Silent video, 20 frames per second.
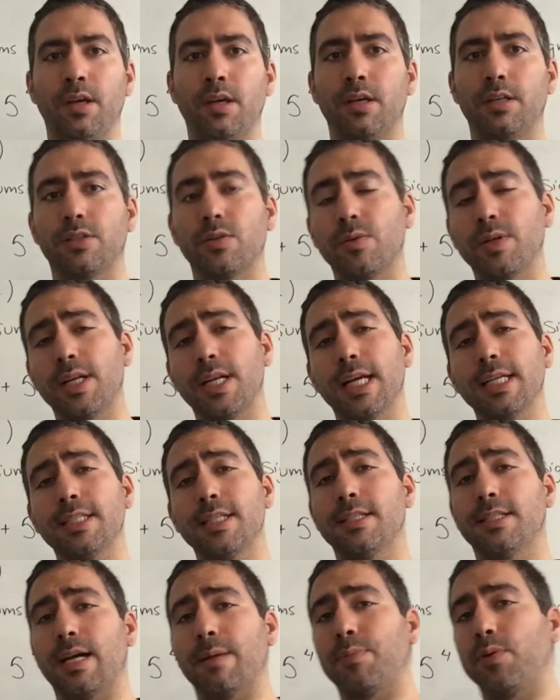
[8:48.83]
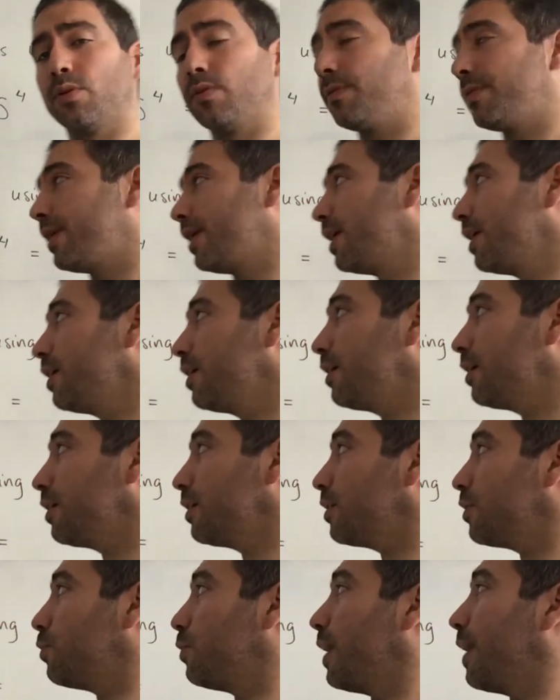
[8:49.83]
So in the next example over here,
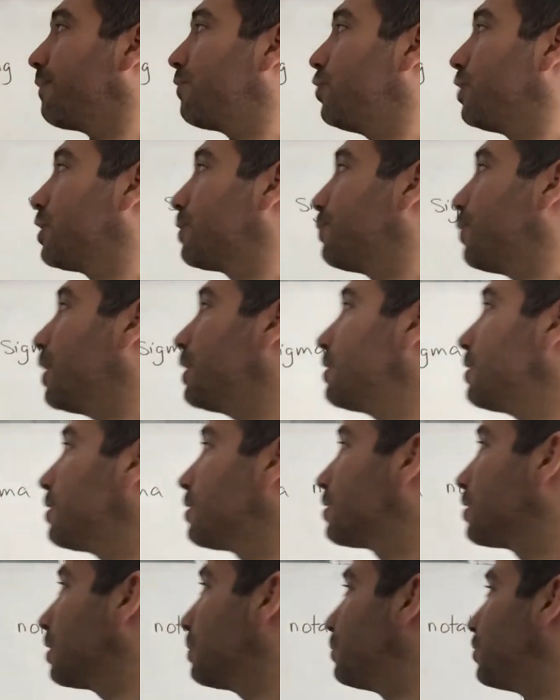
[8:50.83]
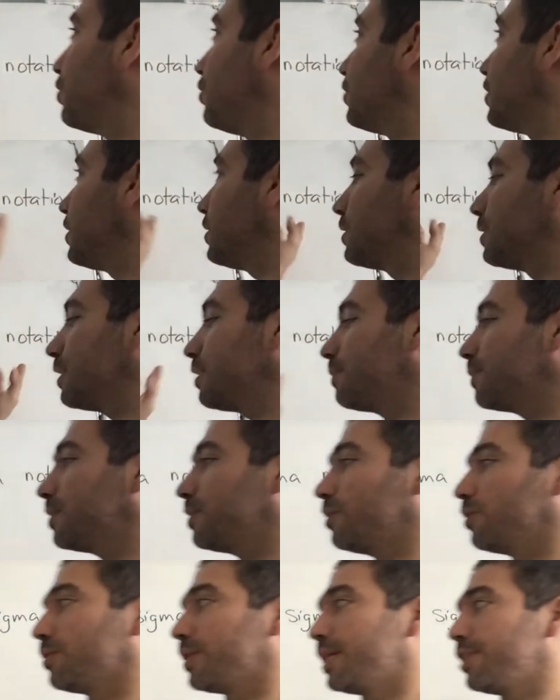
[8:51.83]
we have to express the sums using sigma
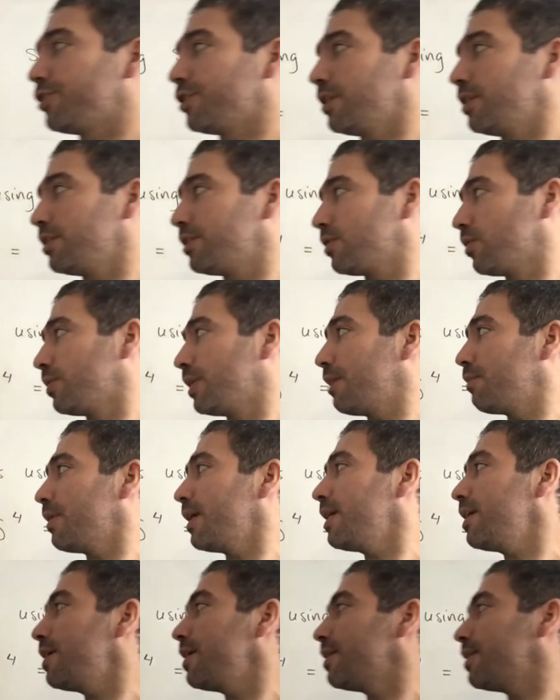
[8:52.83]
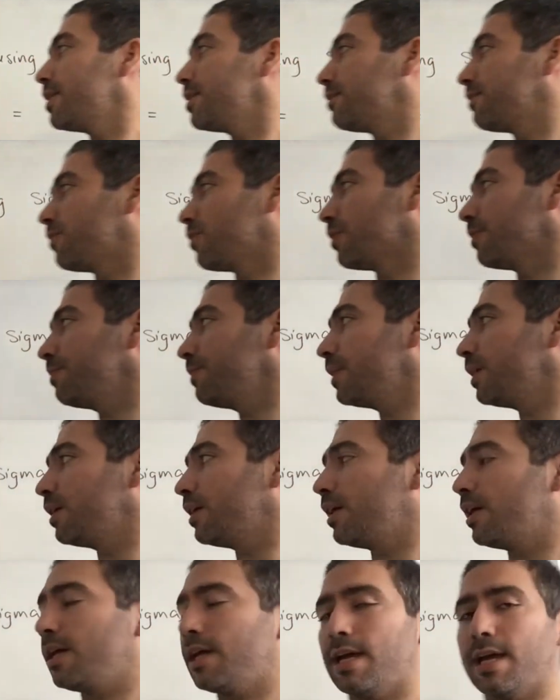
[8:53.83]
notation. So they write it in this form,
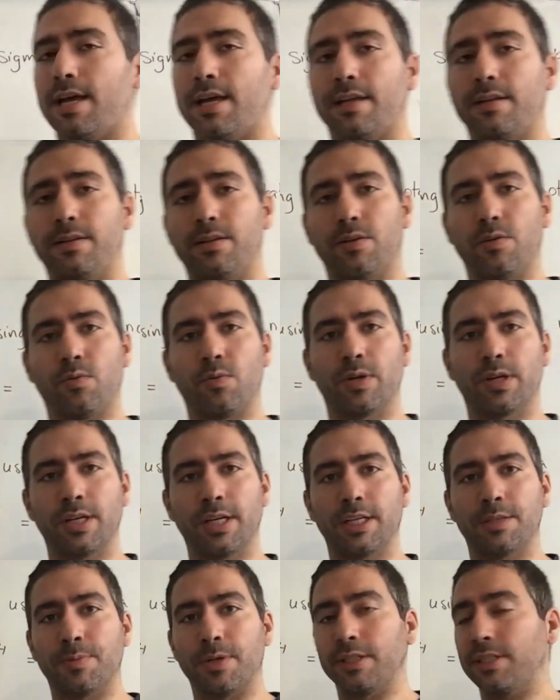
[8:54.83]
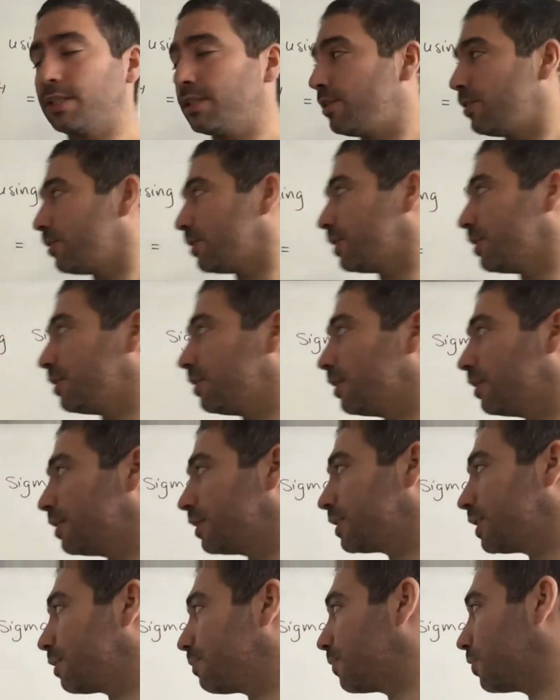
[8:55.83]
and we're going to express it using the sigma